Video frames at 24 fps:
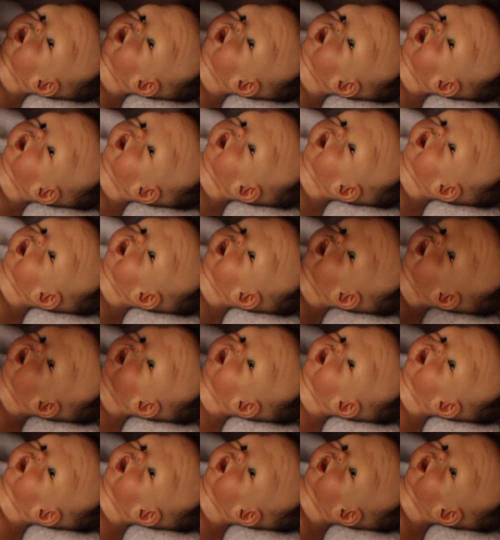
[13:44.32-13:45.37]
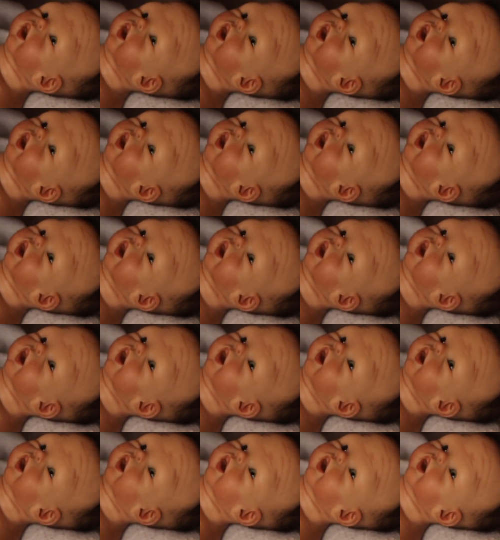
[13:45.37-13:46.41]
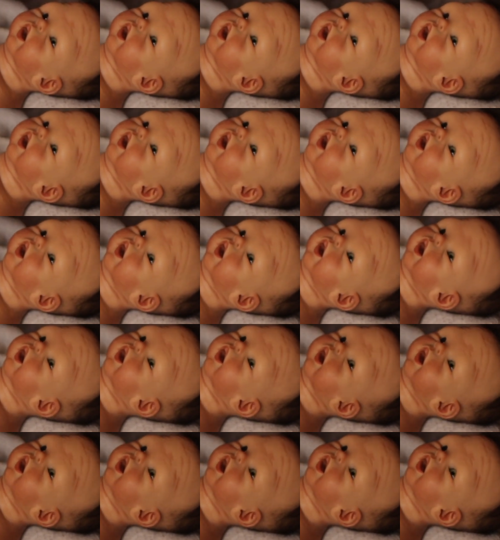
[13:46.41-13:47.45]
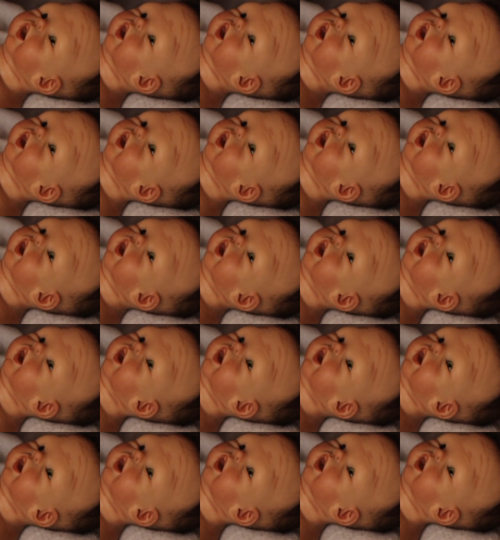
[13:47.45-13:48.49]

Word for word: This video is so long, long, long, long,